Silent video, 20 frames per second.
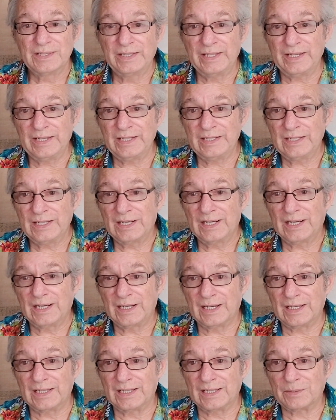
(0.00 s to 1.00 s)
They
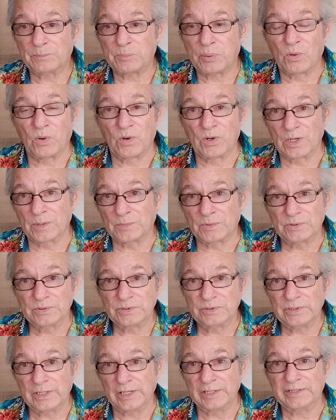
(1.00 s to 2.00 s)

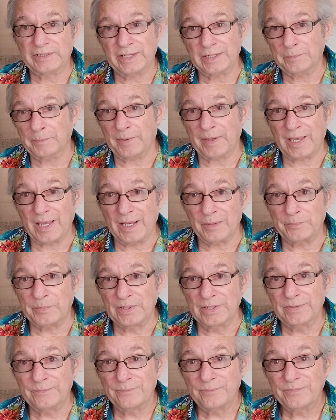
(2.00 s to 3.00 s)
portable. You can take them
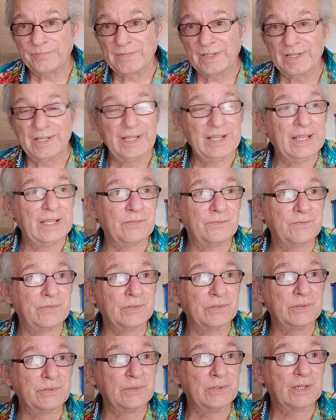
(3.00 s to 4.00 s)
camping. If
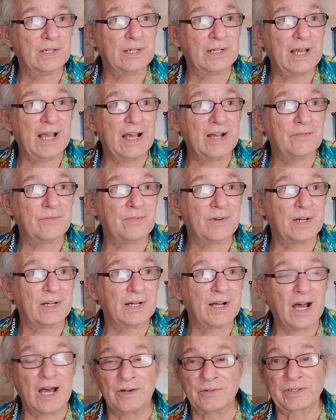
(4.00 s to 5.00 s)
you have
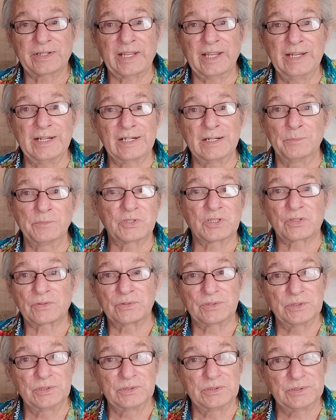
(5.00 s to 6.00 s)
a hurricane comes
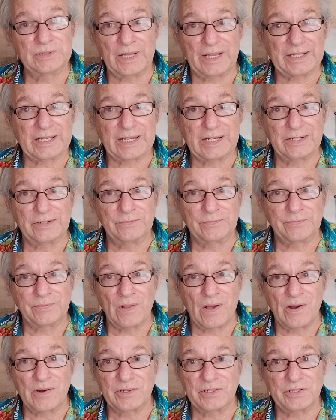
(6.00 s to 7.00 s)
through, like here in
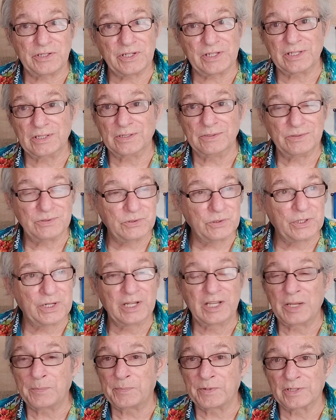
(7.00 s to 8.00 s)
Florida, you can
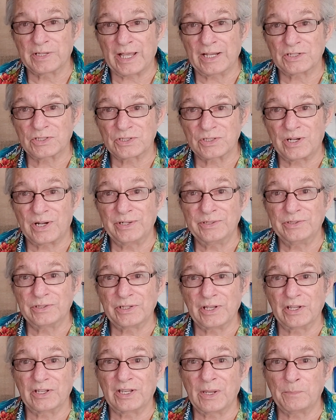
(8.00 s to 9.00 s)
keep your lights on.
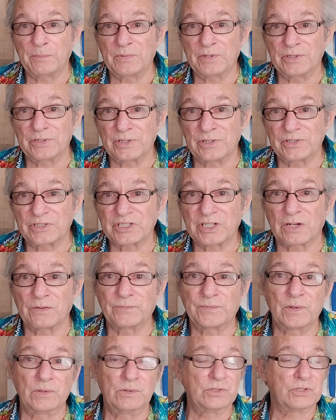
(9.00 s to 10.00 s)
You can keep your
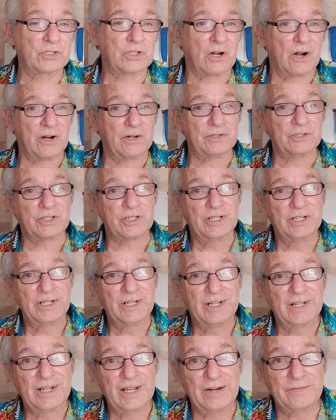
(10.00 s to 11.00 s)
cell phone charged.
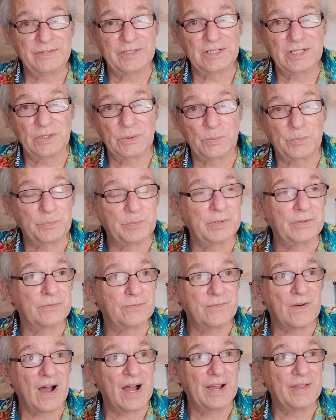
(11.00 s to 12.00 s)
Everything will be
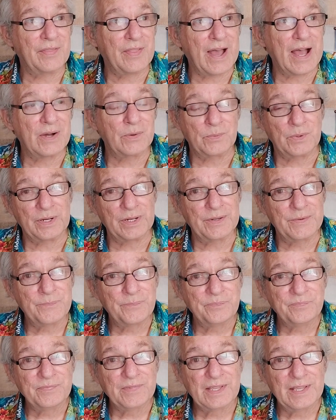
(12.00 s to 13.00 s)
fine that way.
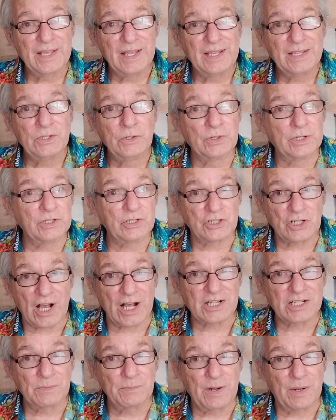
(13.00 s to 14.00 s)
You can
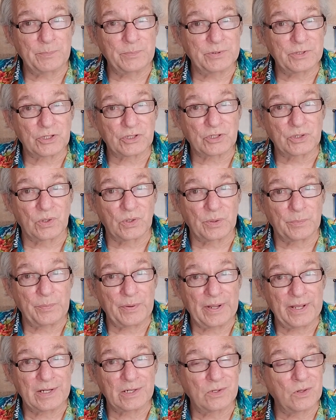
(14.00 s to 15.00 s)
charge them up with a solar
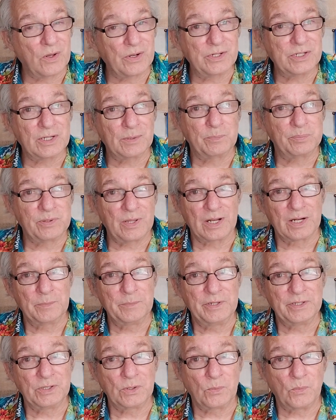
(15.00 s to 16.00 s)
panel, or you can plug
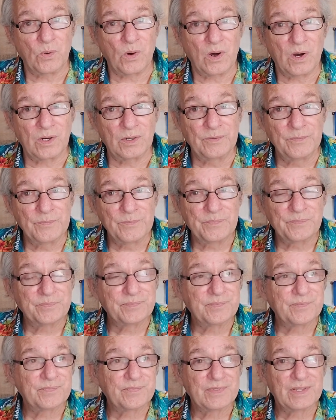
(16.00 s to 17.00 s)
them in the wall,
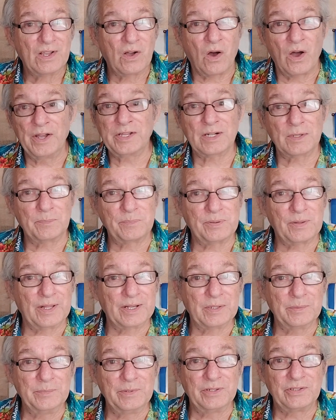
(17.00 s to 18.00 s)
or you can
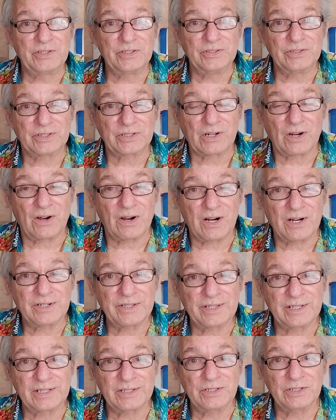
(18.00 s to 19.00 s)
plug them into your
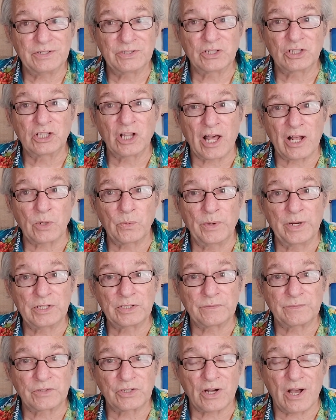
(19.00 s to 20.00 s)
car. There's a lot of
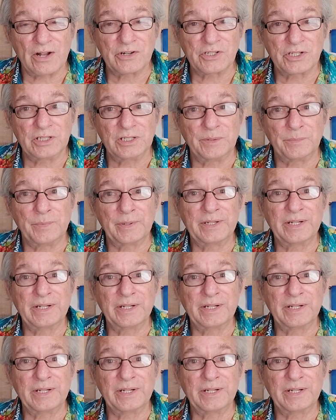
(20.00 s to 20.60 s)
ways of charging them.